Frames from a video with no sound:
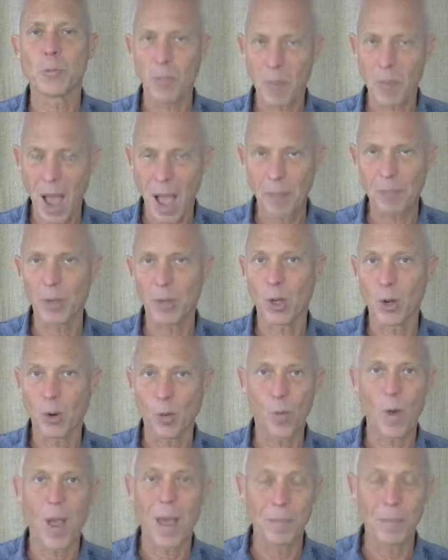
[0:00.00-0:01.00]
popular
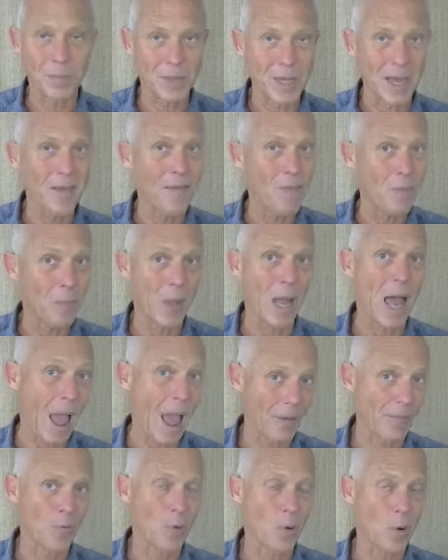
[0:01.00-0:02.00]
web dev
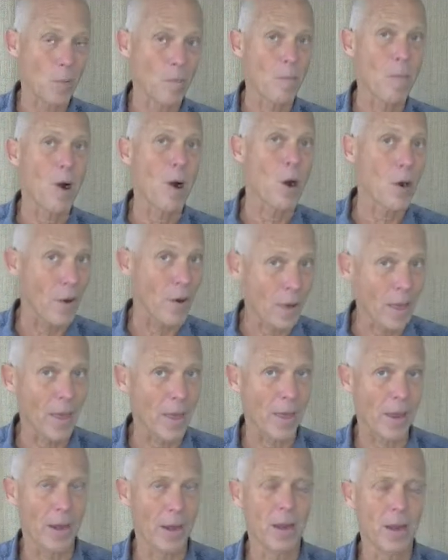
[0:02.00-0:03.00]
platform, bar
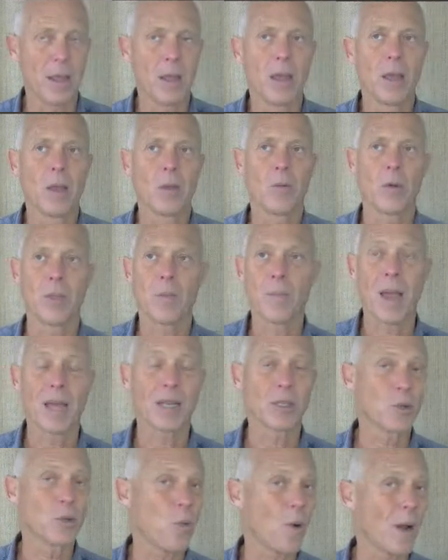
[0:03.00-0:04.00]
none, with
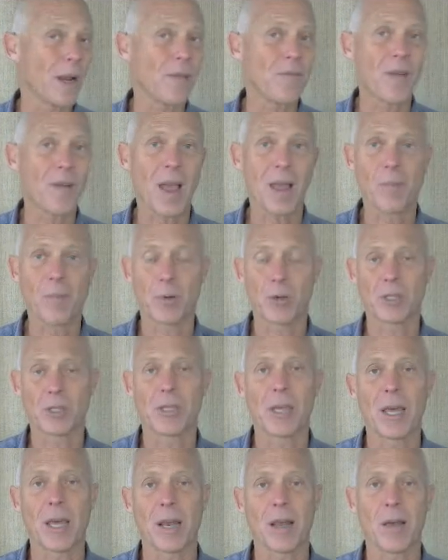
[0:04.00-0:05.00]
about
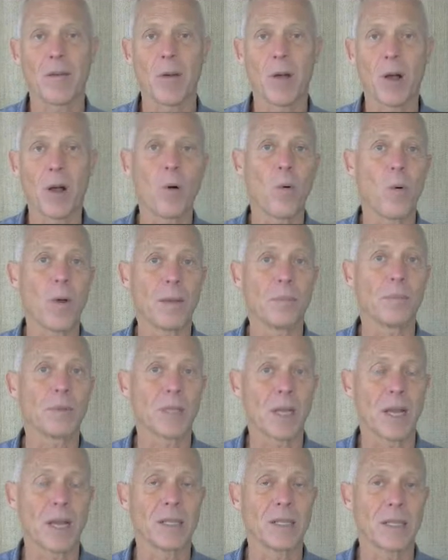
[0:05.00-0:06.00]
25% of all
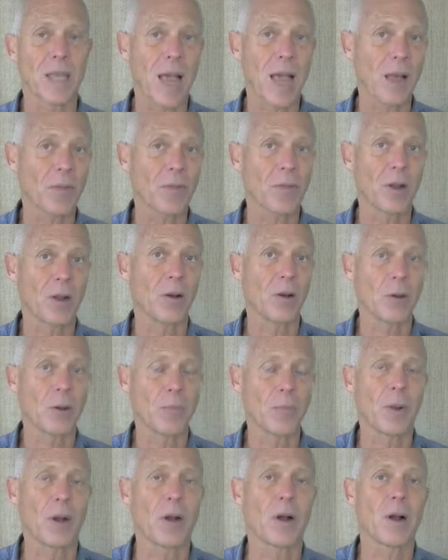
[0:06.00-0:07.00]
websites out there
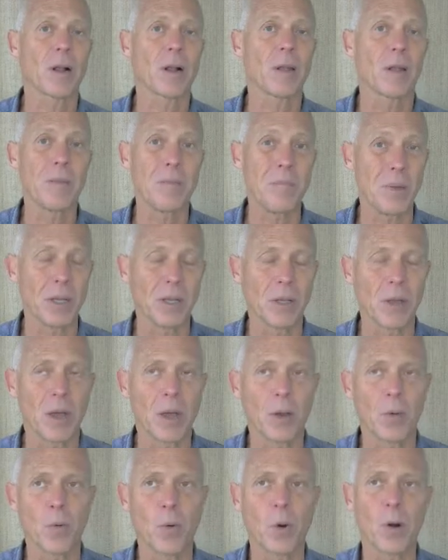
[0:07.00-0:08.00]
numerically built
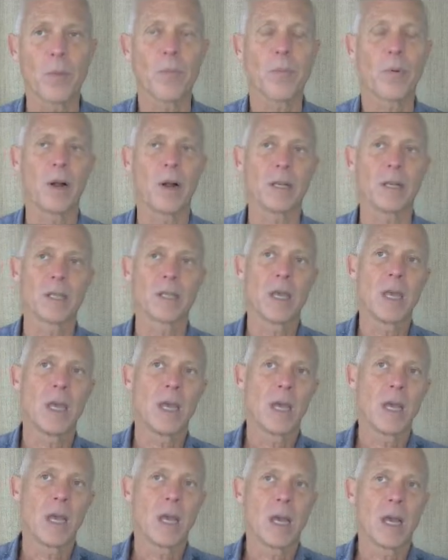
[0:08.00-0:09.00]
on
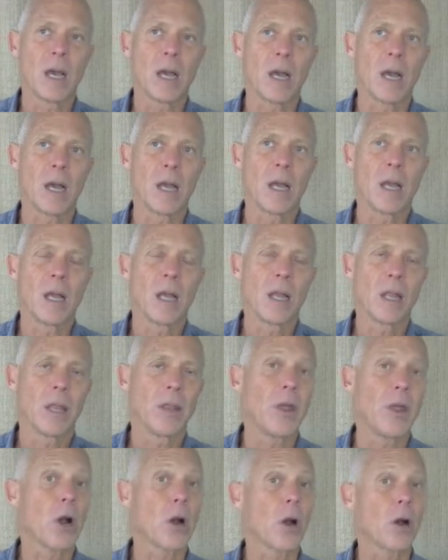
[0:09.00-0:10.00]
WordPress,
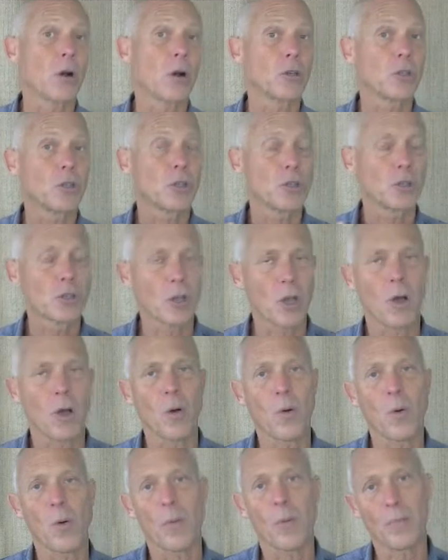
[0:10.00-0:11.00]
there are
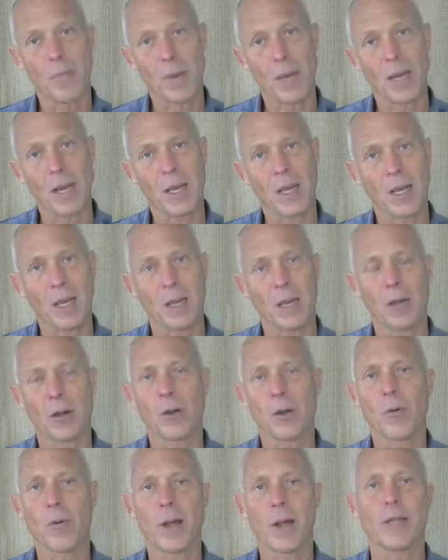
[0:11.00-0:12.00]
so many
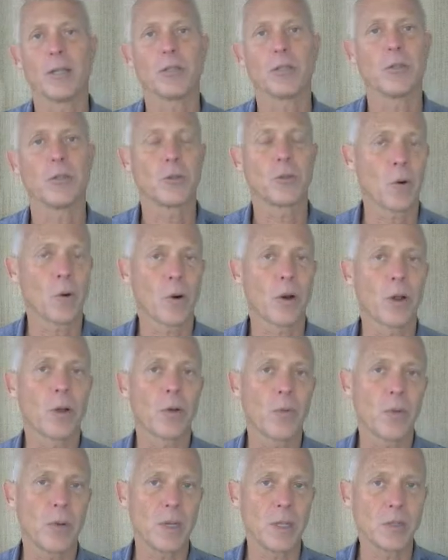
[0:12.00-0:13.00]
great tutorial
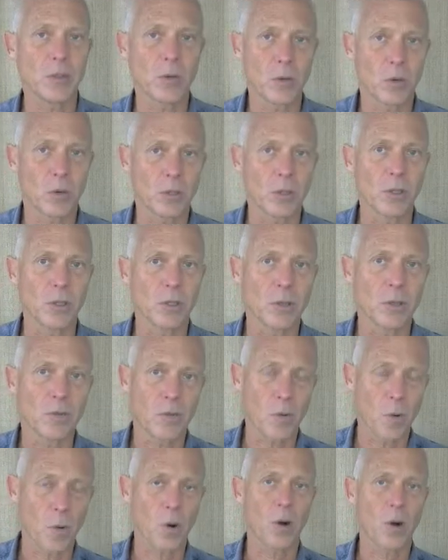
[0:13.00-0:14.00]
resources
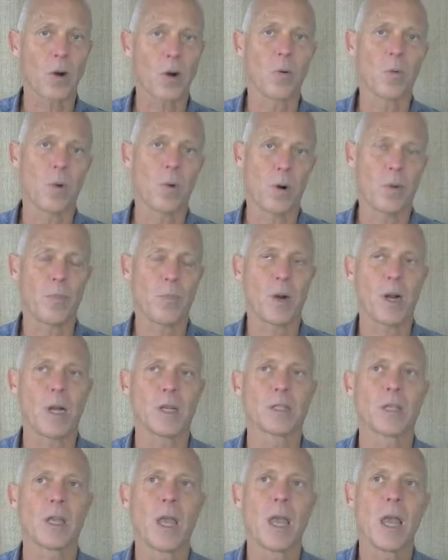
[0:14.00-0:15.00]
for
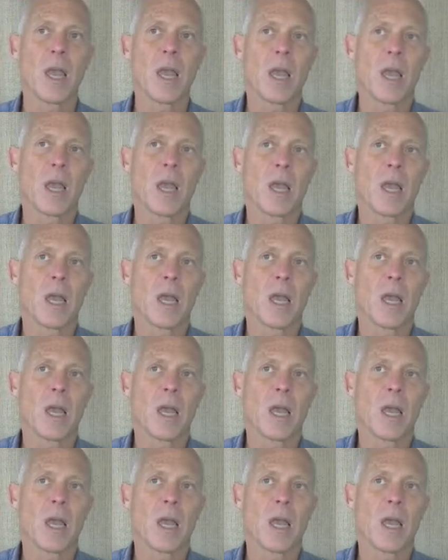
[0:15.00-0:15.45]
WordPress.